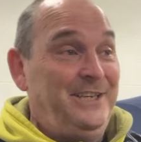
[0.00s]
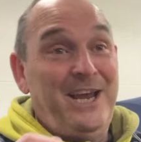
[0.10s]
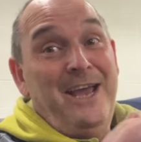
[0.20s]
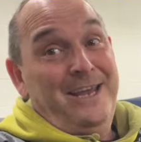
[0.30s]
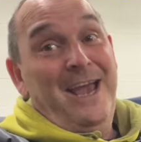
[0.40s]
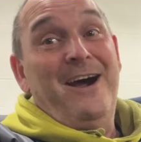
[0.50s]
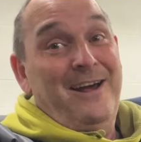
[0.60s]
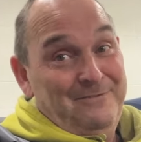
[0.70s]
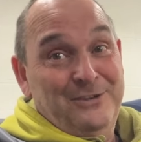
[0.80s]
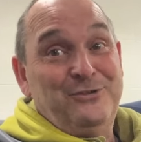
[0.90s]
yeah, yeah, I
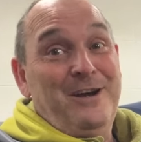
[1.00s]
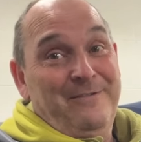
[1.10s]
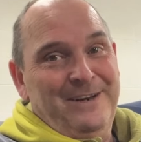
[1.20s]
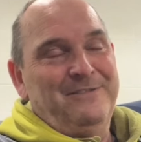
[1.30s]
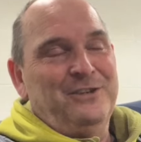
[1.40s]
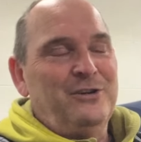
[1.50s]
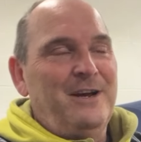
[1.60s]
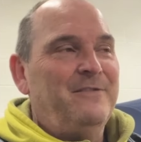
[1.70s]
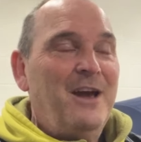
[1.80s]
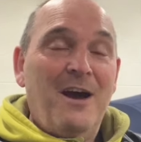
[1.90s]
love the Triumph, I love the Triumph.